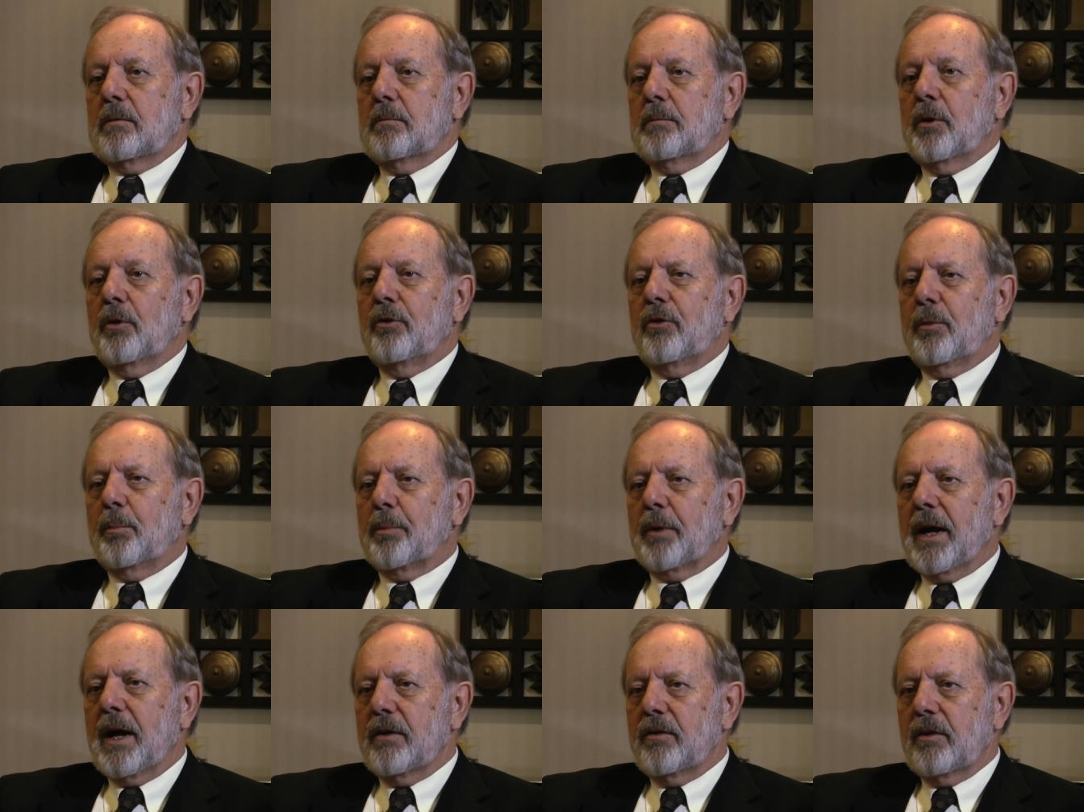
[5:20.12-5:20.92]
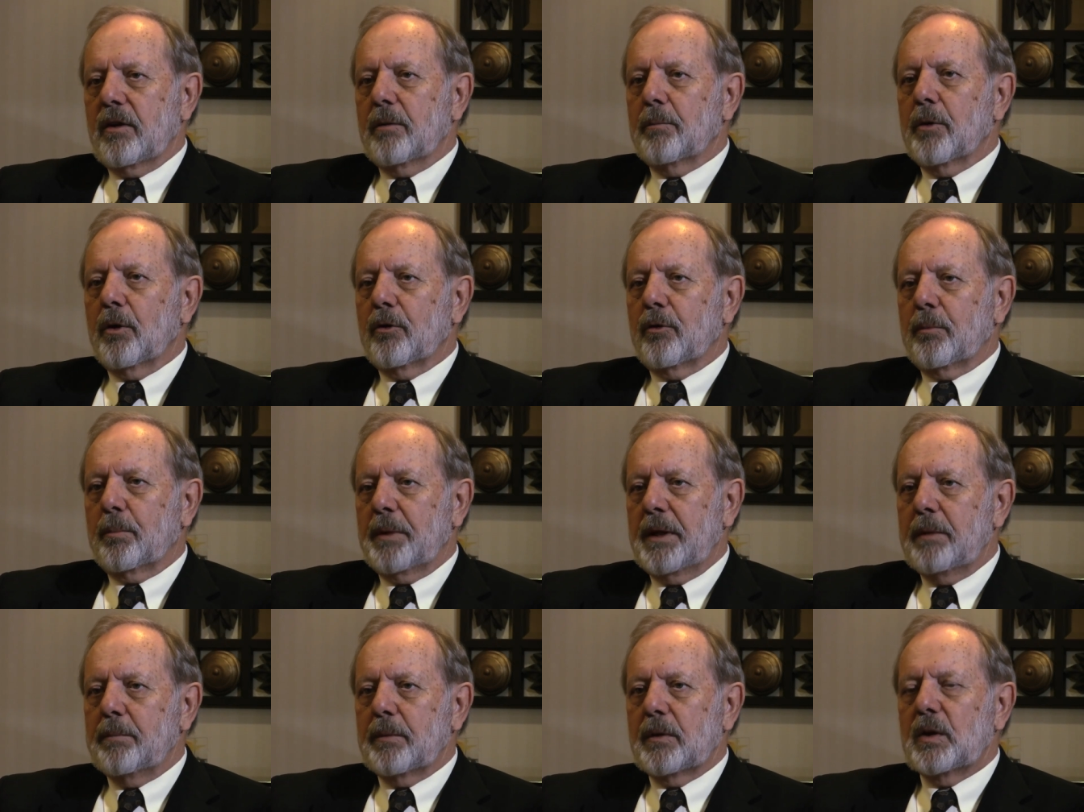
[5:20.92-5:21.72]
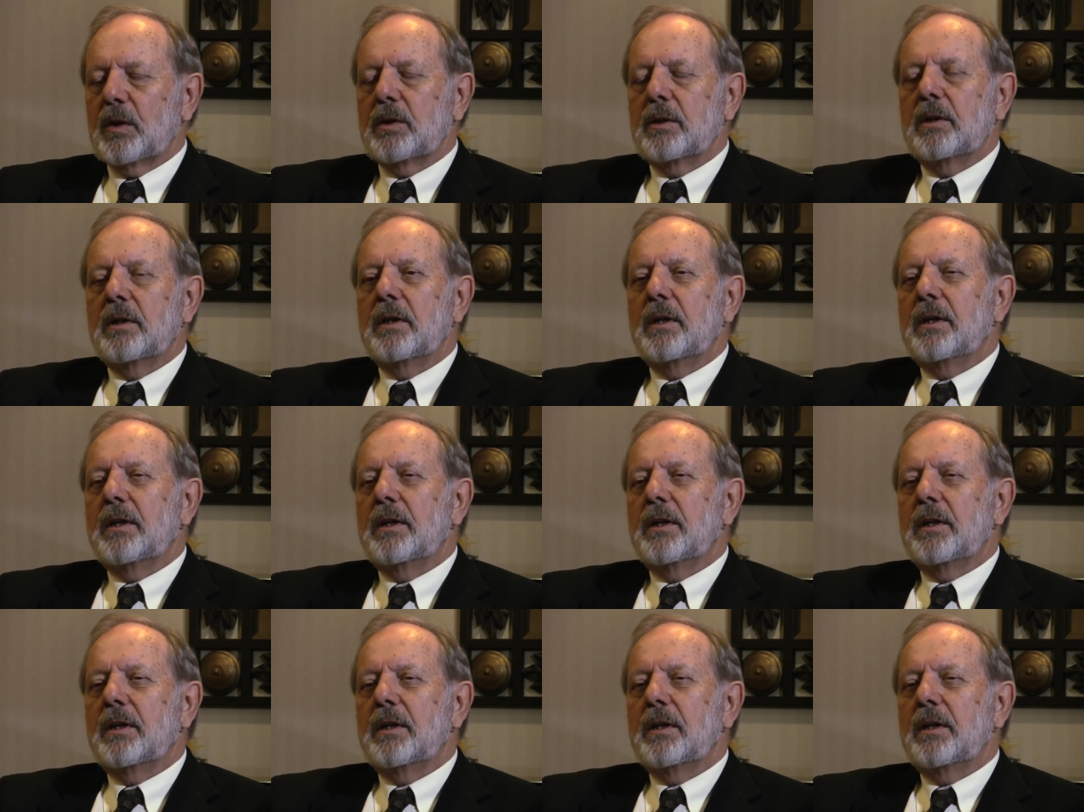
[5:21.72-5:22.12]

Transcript: most surprising to most people,